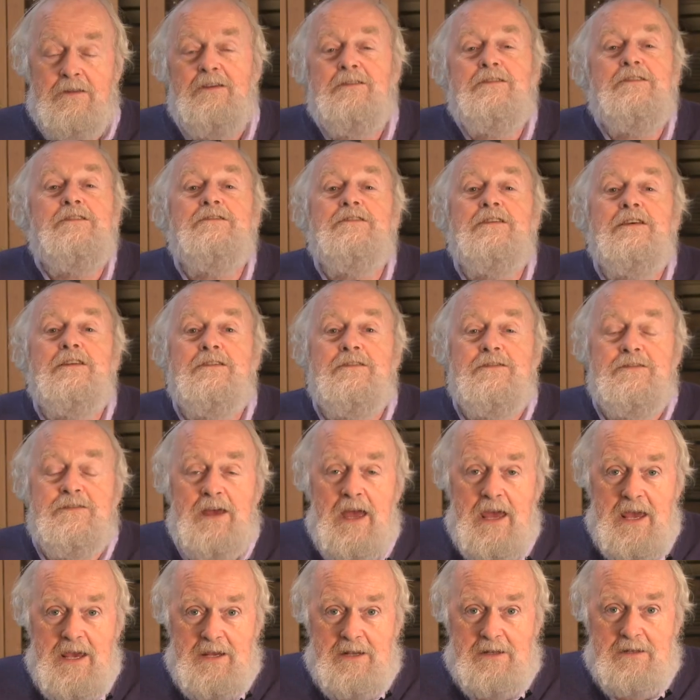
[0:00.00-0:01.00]
This is
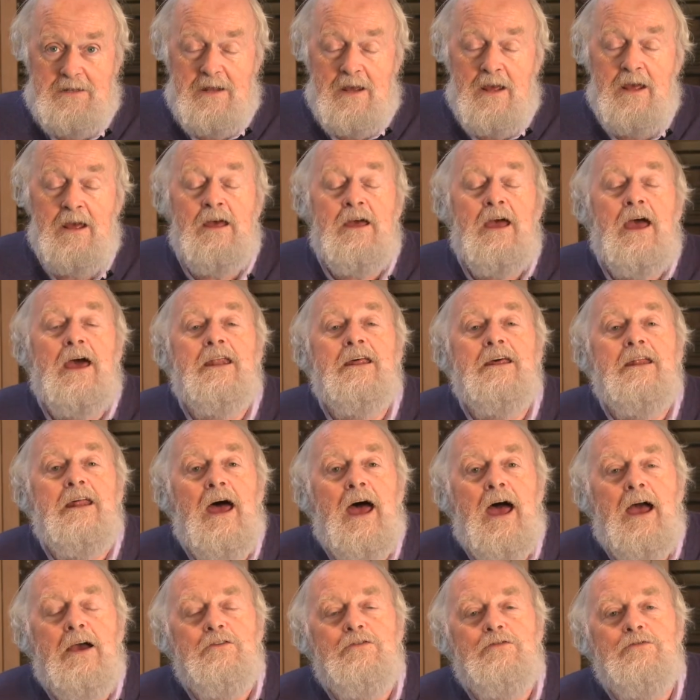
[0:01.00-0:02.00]
insane. And it
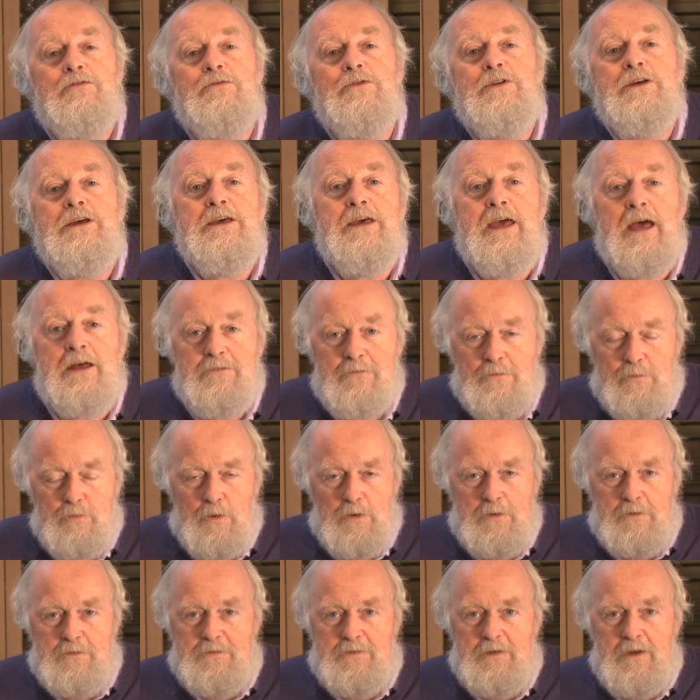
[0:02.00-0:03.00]
actually gets
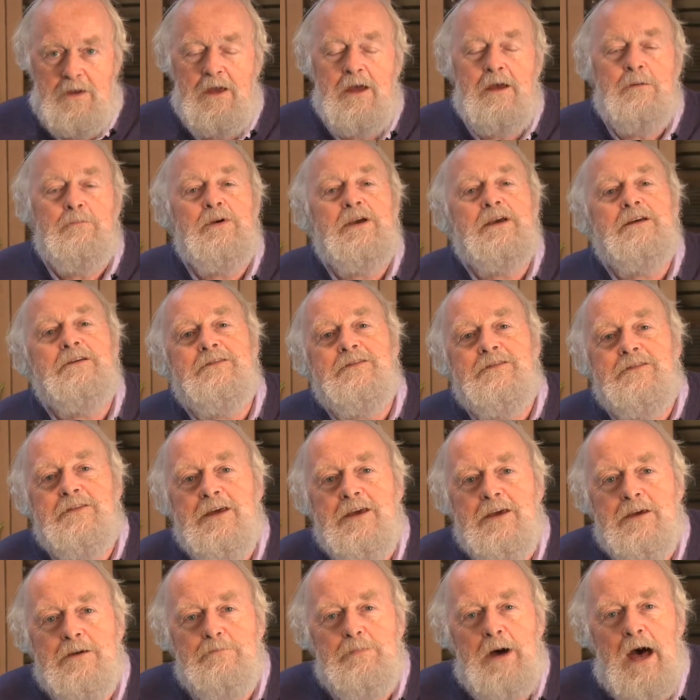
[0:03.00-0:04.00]
worse. Because
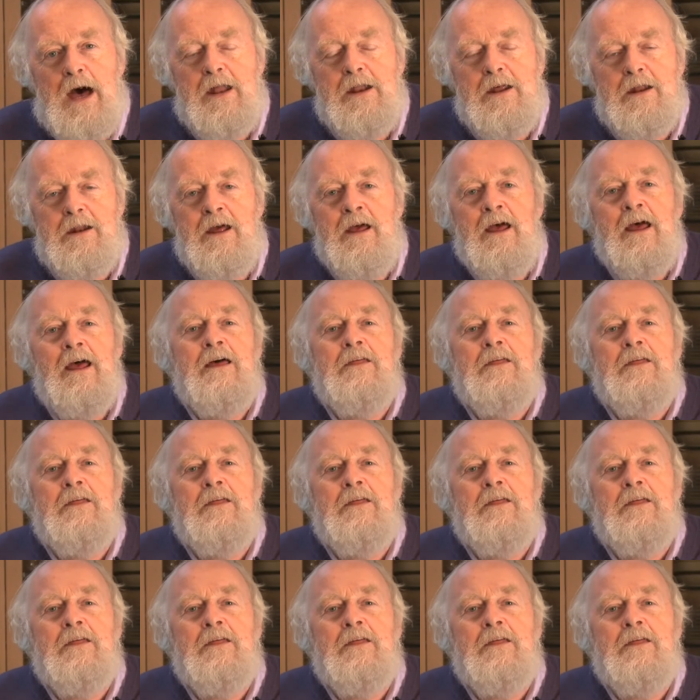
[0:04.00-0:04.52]
think about it.